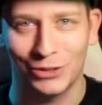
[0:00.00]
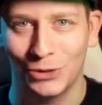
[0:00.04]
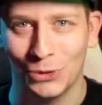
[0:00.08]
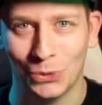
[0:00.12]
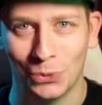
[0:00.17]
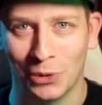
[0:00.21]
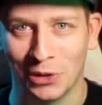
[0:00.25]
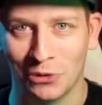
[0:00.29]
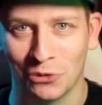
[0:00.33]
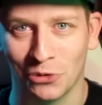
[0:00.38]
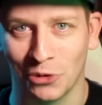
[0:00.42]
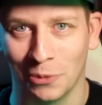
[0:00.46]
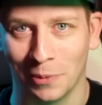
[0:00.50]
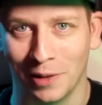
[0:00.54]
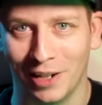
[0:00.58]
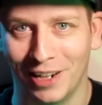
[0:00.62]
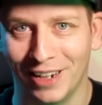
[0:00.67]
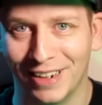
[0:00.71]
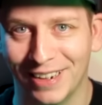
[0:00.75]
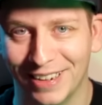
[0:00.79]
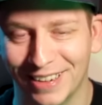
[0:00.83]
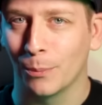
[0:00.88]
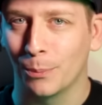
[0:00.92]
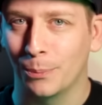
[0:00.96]
new one for me.
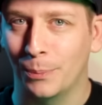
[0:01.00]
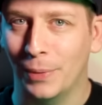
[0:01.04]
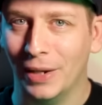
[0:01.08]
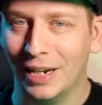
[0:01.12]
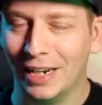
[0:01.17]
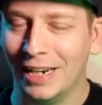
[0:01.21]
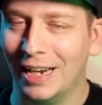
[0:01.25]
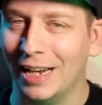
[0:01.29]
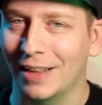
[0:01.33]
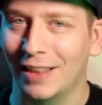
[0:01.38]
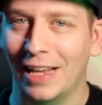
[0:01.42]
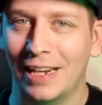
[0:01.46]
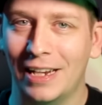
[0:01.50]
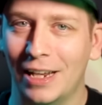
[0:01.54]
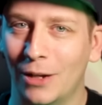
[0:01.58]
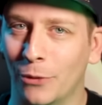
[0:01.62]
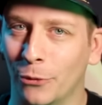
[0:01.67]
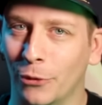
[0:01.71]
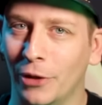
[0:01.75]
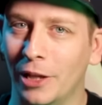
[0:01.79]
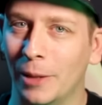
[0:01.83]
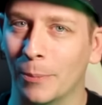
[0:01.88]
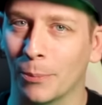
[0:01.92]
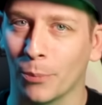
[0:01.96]
But again, they didn't
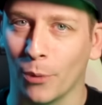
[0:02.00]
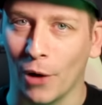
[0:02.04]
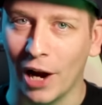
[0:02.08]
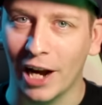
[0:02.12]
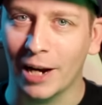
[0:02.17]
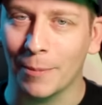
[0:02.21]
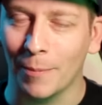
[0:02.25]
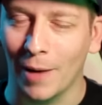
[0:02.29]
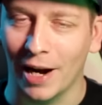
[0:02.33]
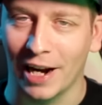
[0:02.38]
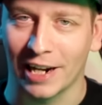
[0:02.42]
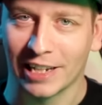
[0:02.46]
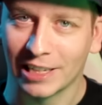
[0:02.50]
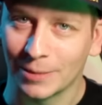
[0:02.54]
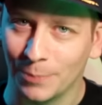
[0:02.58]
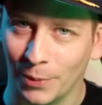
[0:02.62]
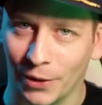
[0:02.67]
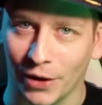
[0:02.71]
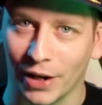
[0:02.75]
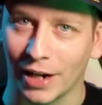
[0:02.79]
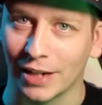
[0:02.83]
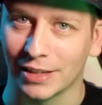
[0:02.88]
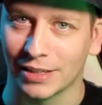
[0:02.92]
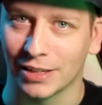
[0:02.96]
really break my
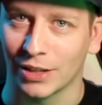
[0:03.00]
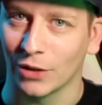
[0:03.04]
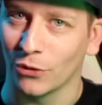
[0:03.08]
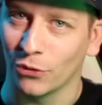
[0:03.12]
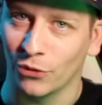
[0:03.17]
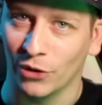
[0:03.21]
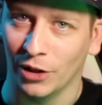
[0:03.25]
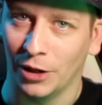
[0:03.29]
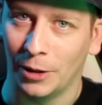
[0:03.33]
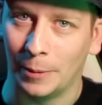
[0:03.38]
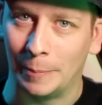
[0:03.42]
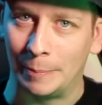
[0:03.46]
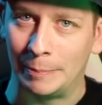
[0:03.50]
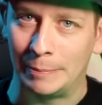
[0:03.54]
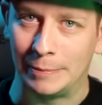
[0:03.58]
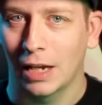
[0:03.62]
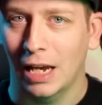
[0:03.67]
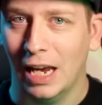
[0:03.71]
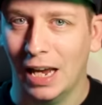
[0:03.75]
experience of the film.